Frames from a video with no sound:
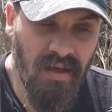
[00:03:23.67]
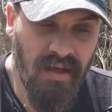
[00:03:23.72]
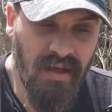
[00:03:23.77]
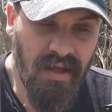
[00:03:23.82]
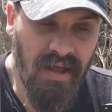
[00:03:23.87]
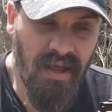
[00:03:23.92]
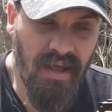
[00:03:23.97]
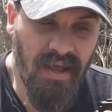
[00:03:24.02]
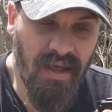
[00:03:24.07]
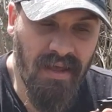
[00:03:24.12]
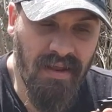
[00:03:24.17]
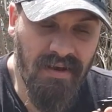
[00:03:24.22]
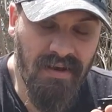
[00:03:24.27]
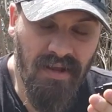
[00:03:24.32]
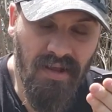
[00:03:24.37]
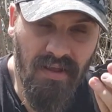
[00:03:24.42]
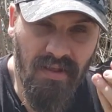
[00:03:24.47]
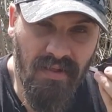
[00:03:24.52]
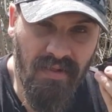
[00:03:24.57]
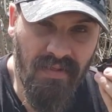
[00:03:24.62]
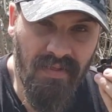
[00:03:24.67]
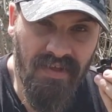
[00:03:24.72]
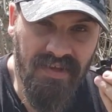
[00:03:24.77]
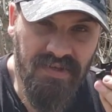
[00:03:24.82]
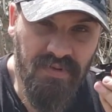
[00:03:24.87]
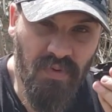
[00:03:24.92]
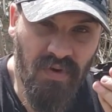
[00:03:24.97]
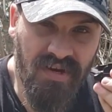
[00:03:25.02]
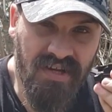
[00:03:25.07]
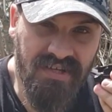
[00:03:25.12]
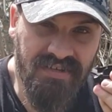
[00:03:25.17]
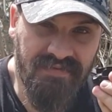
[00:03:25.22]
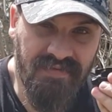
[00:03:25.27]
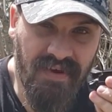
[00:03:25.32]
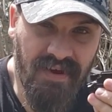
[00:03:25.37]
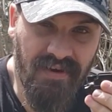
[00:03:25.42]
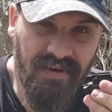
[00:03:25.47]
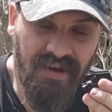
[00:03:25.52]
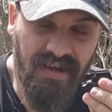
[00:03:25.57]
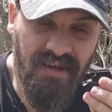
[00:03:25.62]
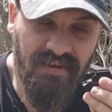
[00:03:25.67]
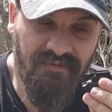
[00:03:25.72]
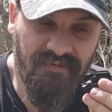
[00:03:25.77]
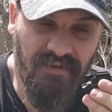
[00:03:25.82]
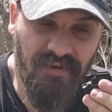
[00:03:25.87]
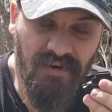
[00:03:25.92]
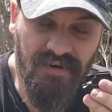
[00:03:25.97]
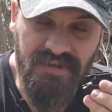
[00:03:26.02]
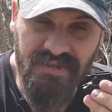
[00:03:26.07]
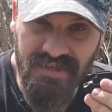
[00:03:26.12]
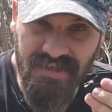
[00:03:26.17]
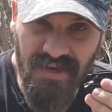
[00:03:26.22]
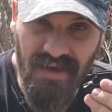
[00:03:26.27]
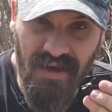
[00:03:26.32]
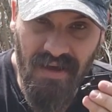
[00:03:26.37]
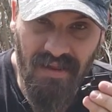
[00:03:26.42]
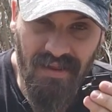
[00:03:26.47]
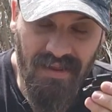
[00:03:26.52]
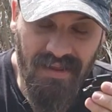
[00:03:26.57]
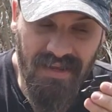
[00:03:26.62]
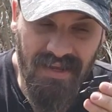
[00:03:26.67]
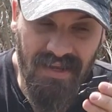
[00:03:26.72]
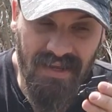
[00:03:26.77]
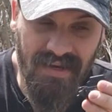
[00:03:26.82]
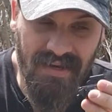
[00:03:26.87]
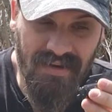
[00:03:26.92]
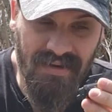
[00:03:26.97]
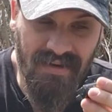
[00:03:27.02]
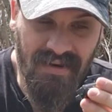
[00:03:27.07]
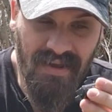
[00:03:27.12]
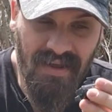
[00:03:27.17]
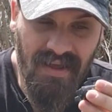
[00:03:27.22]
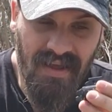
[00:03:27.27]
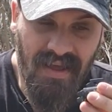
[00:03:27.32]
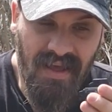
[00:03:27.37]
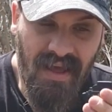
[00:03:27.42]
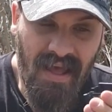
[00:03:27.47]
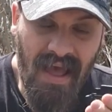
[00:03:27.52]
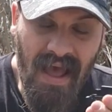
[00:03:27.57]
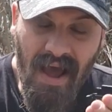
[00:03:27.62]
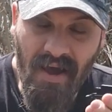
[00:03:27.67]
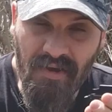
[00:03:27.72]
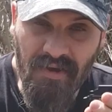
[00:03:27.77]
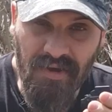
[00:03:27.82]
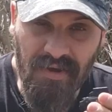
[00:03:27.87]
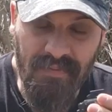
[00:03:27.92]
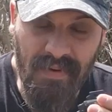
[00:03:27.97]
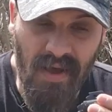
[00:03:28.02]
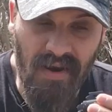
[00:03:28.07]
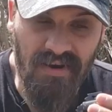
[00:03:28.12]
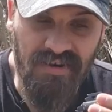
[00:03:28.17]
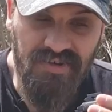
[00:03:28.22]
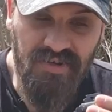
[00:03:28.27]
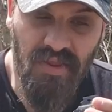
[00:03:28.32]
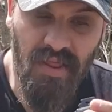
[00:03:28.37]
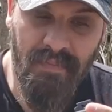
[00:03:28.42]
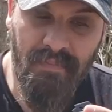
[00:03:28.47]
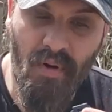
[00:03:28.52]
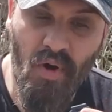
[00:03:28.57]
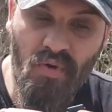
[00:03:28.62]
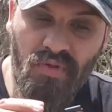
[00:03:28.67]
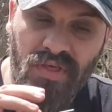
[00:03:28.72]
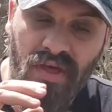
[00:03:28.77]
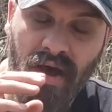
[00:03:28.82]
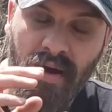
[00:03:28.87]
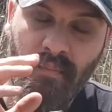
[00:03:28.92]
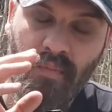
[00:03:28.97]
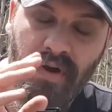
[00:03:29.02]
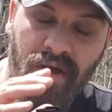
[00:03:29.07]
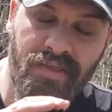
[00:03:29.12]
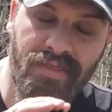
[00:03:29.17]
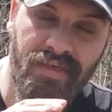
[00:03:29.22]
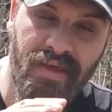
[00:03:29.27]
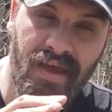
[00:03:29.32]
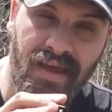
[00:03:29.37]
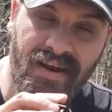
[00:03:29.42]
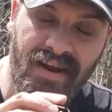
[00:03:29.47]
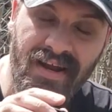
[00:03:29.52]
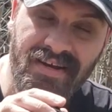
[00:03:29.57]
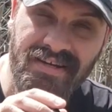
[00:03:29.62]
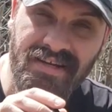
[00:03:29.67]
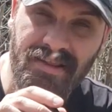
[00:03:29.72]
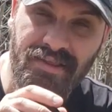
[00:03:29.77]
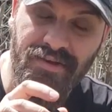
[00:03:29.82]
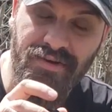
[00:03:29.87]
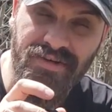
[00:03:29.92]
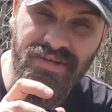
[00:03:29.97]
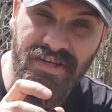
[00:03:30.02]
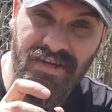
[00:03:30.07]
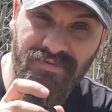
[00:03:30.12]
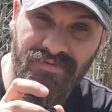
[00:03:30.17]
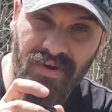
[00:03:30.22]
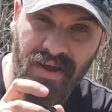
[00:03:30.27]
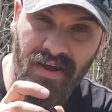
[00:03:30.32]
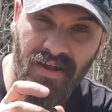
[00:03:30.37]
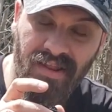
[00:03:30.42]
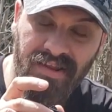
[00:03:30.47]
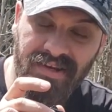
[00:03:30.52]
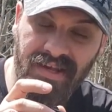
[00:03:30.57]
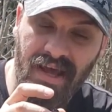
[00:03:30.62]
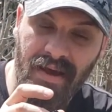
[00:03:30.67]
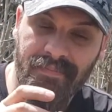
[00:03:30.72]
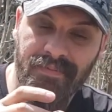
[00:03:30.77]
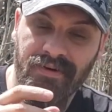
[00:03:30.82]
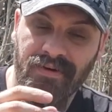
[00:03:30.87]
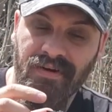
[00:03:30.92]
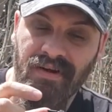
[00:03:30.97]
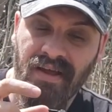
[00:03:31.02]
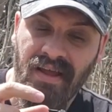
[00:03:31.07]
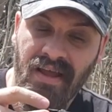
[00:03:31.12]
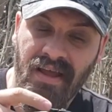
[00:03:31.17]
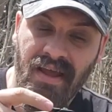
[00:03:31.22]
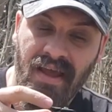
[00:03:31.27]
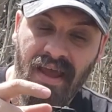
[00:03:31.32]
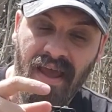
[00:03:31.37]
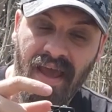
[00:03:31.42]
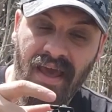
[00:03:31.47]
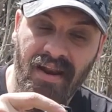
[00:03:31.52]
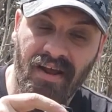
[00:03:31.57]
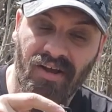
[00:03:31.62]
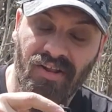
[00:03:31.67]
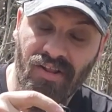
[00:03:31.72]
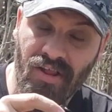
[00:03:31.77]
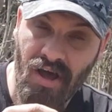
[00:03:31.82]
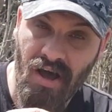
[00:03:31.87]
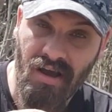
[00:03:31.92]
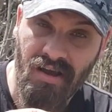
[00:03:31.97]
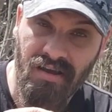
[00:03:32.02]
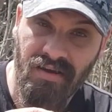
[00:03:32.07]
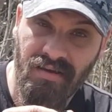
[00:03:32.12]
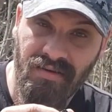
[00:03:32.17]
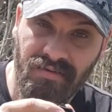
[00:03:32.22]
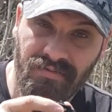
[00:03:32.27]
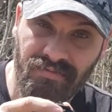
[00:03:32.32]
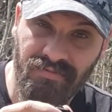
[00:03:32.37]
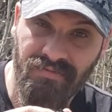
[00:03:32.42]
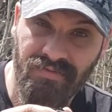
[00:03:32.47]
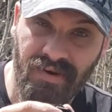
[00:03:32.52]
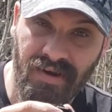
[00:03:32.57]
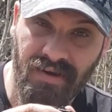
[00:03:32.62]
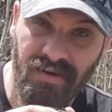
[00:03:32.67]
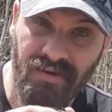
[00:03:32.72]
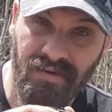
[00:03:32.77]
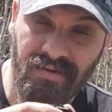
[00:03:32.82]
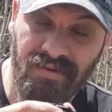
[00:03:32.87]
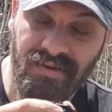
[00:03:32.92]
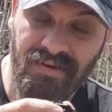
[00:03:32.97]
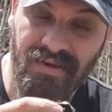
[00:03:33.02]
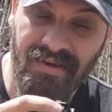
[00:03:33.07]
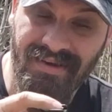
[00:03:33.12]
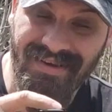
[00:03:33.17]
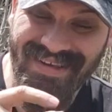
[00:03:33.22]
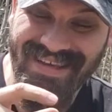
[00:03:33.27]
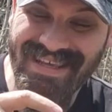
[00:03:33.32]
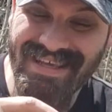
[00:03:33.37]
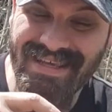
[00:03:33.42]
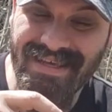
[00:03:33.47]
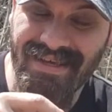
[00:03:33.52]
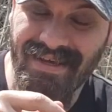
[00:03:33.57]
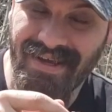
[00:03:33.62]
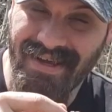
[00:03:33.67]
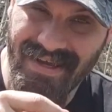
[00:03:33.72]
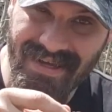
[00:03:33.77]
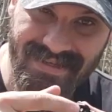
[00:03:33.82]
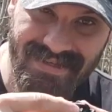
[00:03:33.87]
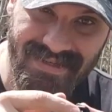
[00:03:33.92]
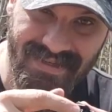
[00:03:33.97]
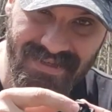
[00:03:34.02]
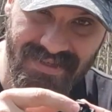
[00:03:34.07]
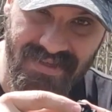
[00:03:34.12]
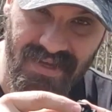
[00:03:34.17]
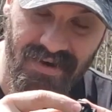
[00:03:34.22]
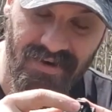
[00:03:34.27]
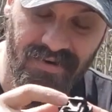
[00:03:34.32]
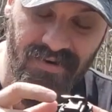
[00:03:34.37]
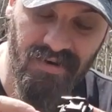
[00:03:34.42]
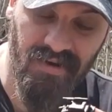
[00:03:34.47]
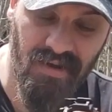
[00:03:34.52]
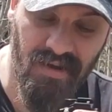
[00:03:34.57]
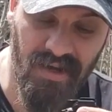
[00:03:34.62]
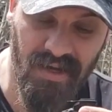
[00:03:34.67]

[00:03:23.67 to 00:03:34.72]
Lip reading: And this one is very versatile in how you can mount it. So they both come with a 1913 rail adapter and a Glock rail key, I guess, in the center.